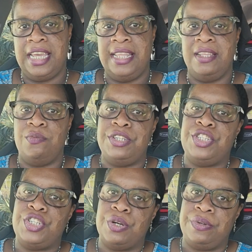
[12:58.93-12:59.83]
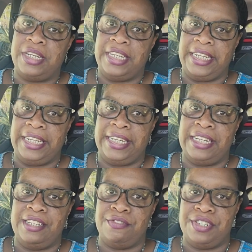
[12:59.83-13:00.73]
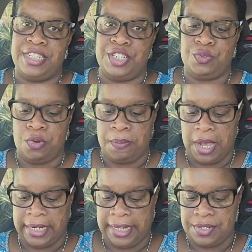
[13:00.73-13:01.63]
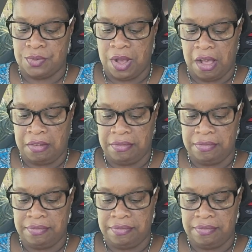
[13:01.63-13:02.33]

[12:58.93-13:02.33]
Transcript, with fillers: and then we don't clean the residual body as well.